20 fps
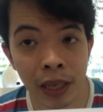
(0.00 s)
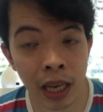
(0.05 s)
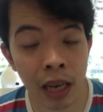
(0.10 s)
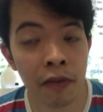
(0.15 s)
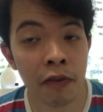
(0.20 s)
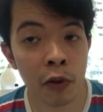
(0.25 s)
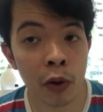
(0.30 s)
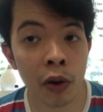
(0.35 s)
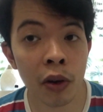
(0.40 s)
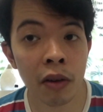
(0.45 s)

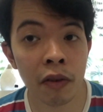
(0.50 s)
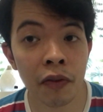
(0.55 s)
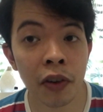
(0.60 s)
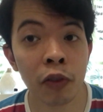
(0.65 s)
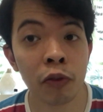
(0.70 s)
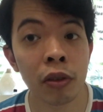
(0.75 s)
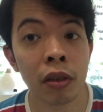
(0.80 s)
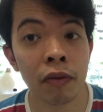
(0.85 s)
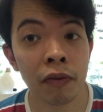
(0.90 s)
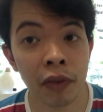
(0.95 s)
if you are
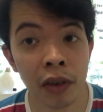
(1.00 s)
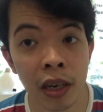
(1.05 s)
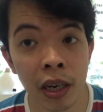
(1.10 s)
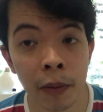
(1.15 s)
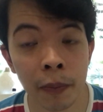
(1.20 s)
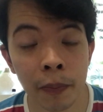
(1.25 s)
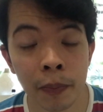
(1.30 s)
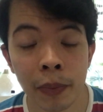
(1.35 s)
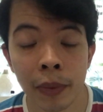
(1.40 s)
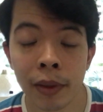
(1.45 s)
referring to the
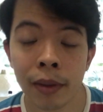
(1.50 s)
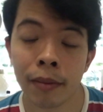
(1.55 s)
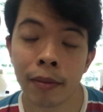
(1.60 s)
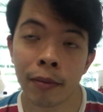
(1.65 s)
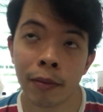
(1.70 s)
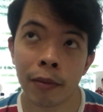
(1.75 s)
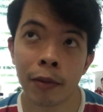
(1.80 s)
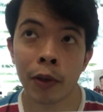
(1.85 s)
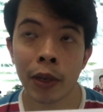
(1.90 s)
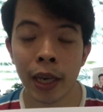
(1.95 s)
verb.
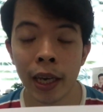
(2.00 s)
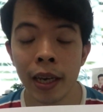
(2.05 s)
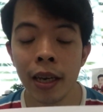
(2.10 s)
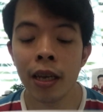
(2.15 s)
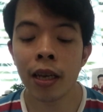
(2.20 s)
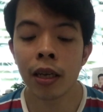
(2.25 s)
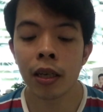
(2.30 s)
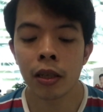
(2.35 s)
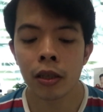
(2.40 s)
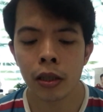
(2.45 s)
Okay,
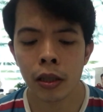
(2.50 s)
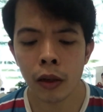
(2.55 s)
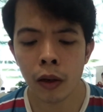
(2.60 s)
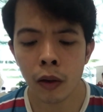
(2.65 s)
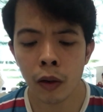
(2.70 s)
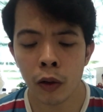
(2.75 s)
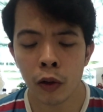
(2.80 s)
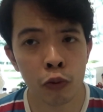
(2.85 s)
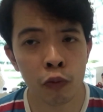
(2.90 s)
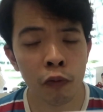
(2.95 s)

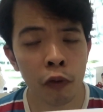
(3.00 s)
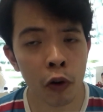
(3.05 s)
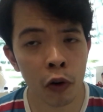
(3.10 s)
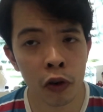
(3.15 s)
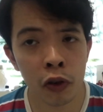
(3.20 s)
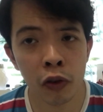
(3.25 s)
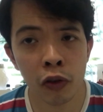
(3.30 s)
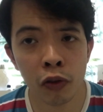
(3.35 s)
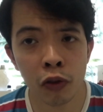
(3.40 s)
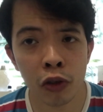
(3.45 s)
so for
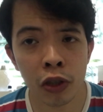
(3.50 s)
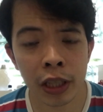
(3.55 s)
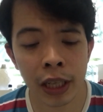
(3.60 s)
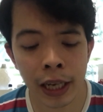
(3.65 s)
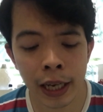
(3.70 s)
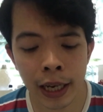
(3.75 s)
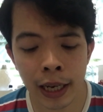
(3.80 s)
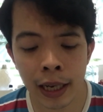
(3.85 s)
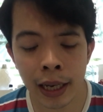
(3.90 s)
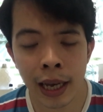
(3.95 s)
you to
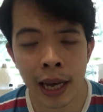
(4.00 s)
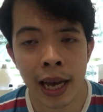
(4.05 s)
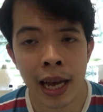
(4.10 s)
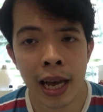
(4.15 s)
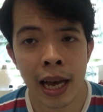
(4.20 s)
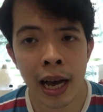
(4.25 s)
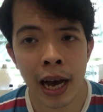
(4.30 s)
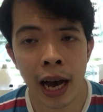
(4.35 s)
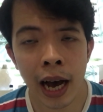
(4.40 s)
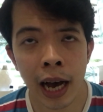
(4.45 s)
say
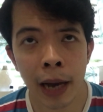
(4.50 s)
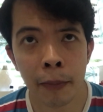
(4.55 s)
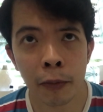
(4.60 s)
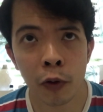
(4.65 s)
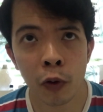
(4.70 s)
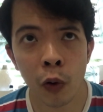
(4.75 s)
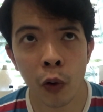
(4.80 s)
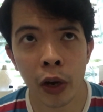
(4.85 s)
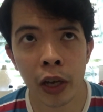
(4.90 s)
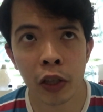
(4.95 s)
I'm
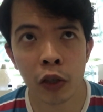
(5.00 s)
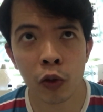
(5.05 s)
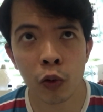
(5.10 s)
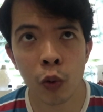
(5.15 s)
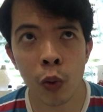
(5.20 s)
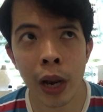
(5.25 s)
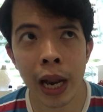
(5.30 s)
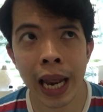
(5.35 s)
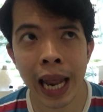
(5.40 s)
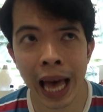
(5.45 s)
going
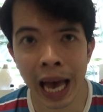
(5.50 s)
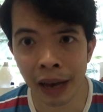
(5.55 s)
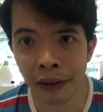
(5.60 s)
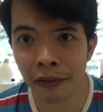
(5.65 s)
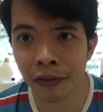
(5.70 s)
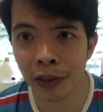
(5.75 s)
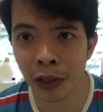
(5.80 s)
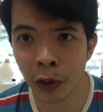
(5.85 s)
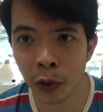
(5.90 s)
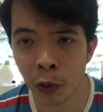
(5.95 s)
to
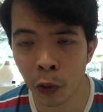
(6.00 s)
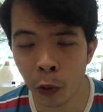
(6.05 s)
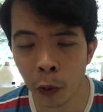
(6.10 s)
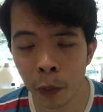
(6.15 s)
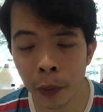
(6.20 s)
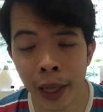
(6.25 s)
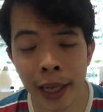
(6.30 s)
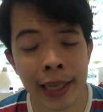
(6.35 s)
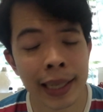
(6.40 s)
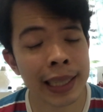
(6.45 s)
left the
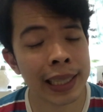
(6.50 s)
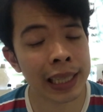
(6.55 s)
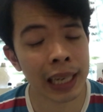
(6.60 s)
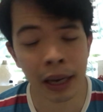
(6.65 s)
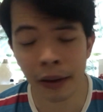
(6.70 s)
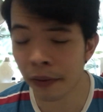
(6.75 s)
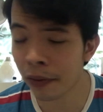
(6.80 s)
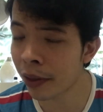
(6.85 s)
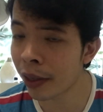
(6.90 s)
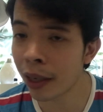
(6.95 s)
group, that is
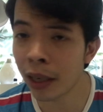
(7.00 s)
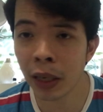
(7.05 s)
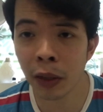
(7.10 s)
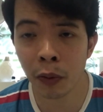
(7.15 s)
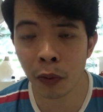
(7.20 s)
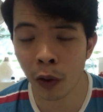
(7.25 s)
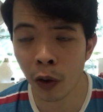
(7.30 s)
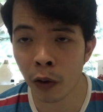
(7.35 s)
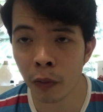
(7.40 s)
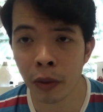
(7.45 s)
definitely
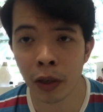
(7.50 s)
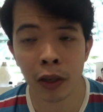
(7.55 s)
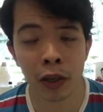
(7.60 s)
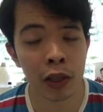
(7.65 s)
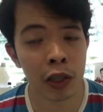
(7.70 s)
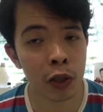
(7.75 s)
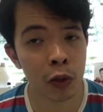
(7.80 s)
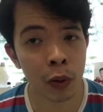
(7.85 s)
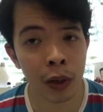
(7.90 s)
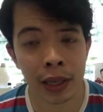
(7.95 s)
wrong
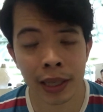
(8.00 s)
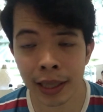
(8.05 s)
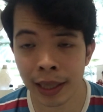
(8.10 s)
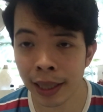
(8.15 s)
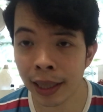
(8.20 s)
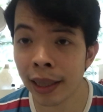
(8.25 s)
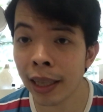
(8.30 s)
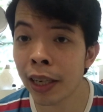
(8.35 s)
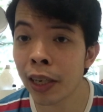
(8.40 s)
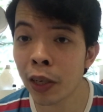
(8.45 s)
because you are
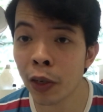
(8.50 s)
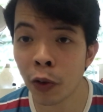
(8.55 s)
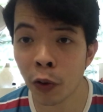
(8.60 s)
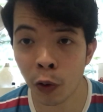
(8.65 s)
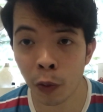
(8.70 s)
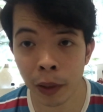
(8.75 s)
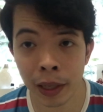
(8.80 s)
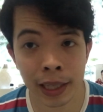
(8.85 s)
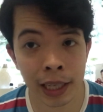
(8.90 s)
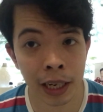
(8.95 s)
still in a
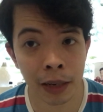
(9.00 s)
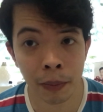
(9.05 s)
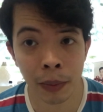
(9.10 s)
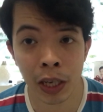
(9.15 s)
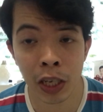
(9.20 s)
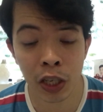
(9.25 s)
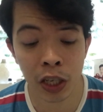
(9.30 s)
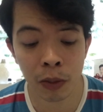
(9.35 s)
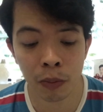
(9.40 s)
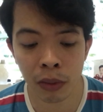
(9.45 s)
group, as I
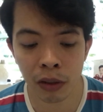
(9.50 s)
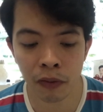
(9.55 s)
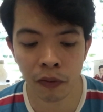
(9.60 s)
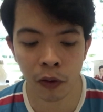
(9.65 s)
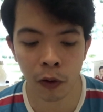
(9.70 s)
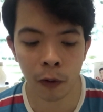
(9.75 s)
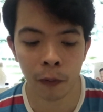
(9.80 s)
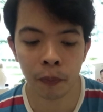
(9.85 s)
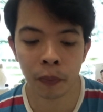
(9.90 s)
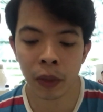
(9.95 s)
mentioned
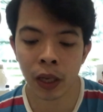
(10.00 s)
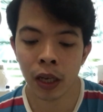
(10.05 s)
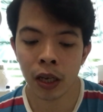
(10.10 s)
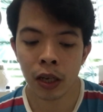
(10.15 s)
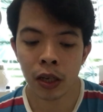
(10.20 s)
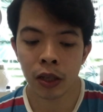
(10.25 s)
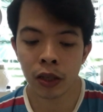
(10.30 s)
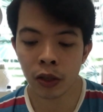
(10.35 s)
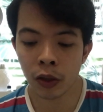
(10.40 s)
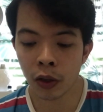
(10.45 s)
before.
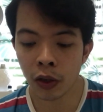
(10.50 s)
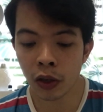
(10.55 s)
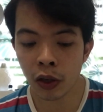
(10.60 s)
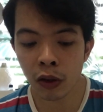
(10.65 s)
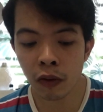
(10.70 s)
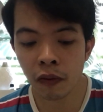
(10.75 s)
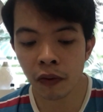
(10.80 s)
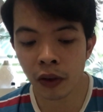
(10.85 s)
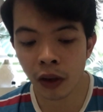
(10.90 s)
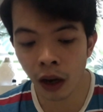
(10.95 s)
So
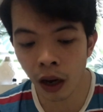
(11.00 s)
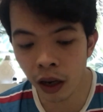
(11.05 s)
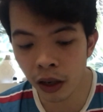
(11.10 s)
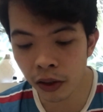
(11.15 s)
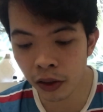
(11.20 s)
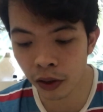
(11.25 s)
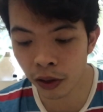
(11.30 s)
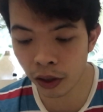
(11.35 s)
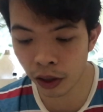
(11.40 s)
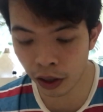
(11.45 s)
you've
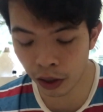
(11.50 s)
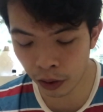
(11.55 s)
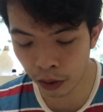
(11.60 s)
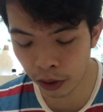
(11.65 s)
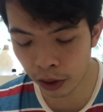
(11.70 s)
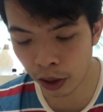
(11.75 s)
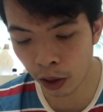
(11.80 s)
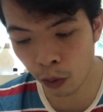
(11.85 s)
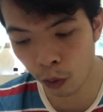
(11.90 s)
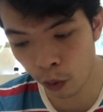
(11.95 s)
got to
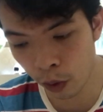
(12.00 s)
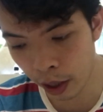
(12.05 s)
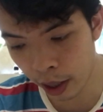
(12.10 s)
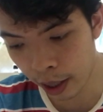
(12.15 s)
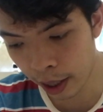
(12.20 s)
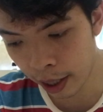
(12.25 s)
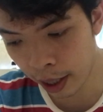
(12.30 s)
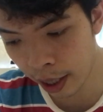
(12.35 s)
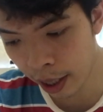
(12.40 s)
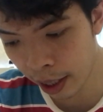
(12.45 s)
use the
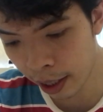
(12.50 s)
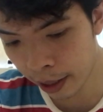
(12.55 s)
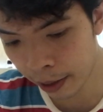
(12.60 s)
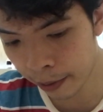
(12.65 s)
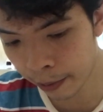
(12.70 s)
word